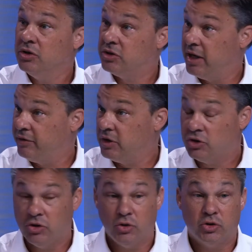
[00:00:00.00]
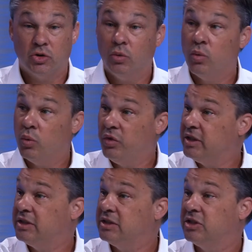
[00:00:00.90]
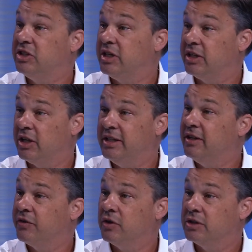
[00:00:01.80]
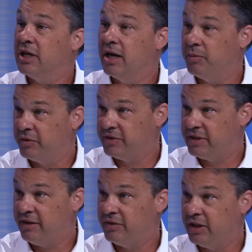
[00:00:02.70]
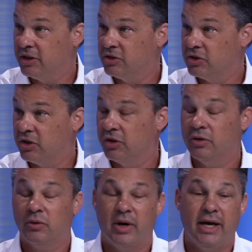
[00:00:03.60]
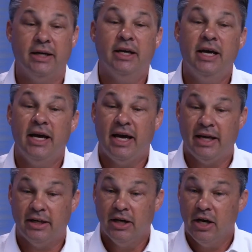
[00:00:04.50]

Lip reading: Safety's huge. So this is a different type of safety concern, right? And